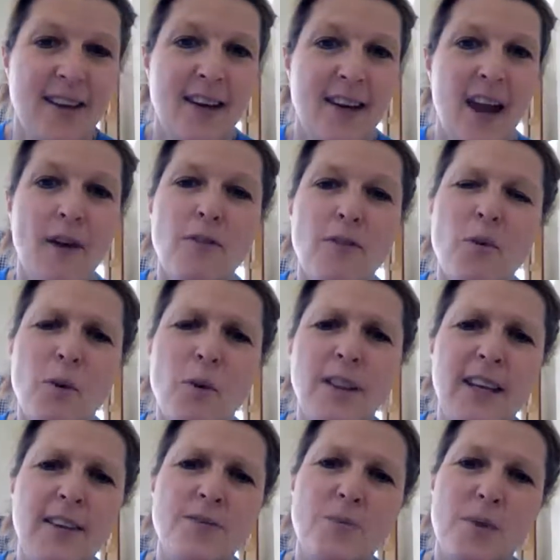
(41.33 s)
Everyone
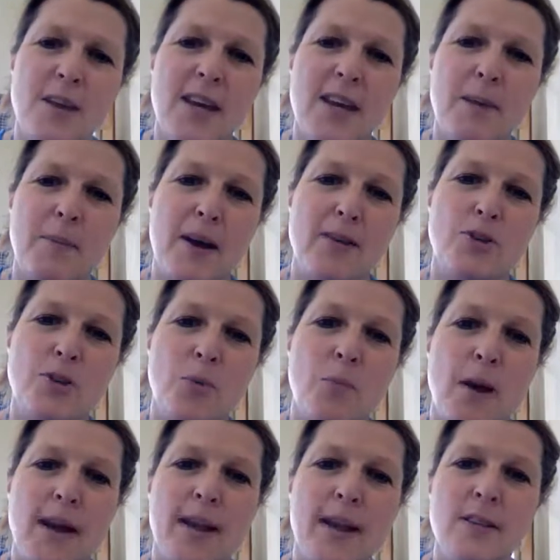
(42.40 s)
lives within about 2
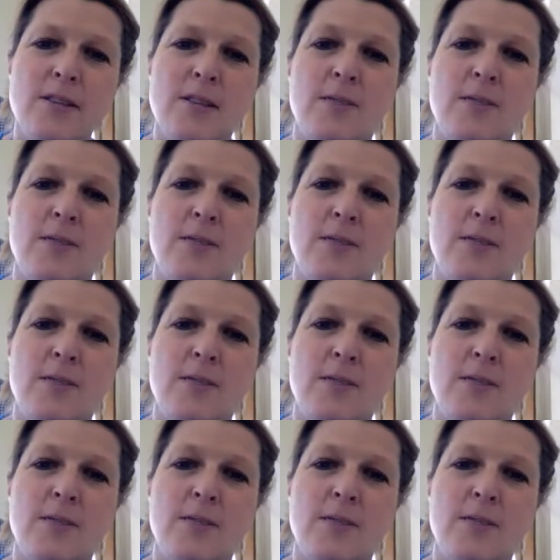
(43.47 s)
miles